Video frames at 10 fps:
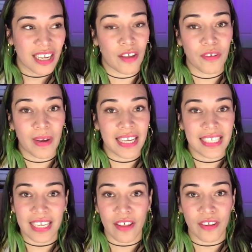Otherwise,
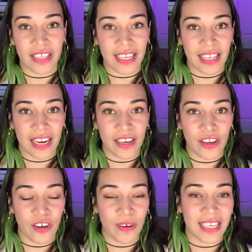the other thing that I
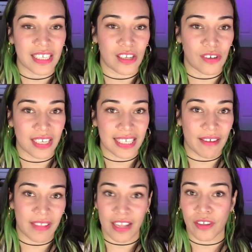know is CLO does
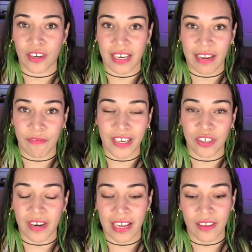have that 30-day free
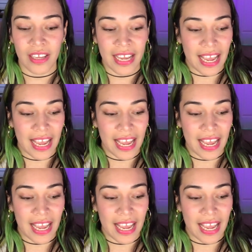trial,